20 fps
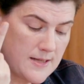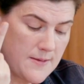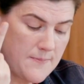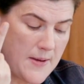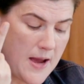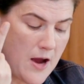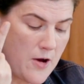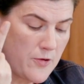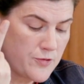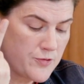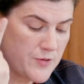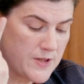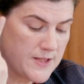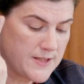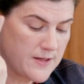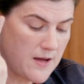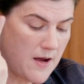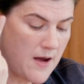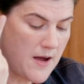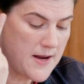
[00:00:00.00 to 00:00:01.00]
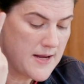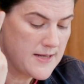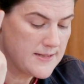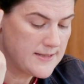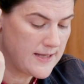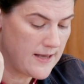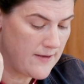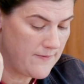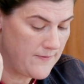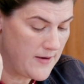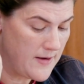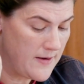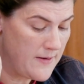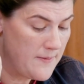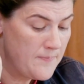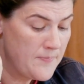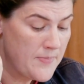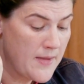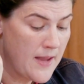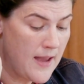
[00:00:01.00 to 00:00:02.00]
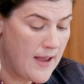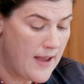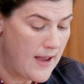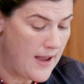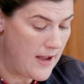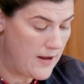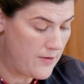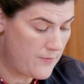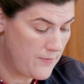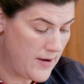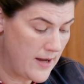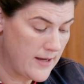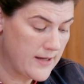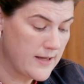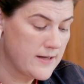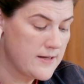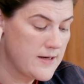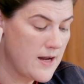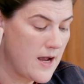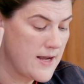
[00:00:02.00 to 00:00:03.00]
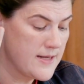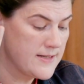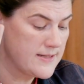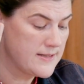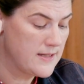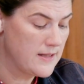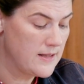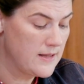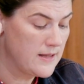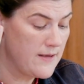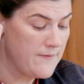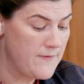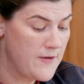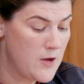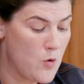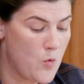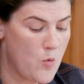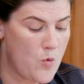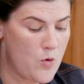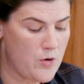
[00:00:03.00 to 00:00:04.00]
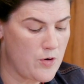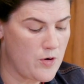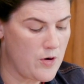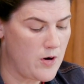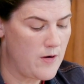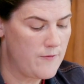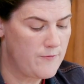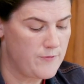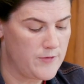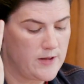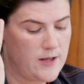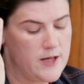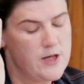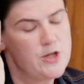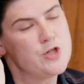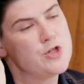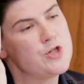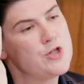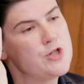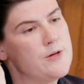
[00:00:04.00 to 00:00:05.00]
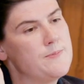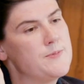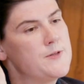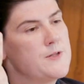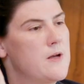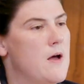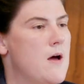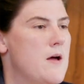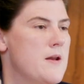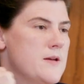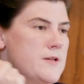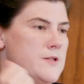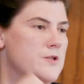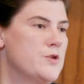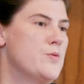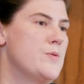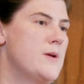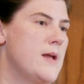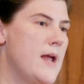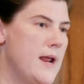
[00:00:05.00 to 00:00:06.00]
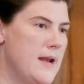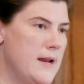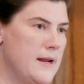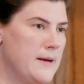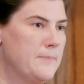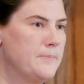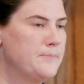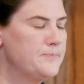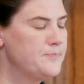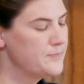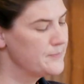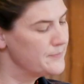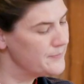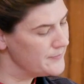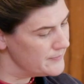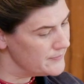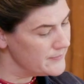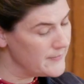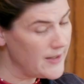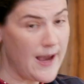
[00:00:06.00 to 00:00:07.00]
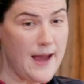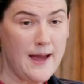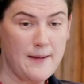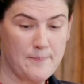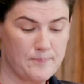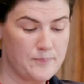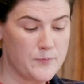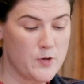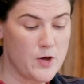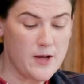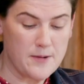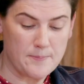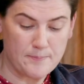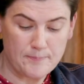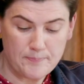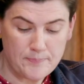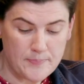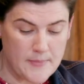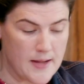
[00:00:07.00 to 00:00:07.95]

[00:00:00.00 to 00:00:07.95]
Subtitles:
to the boundaries God has given, and recognize the living order of relationships God has created. Okay, good.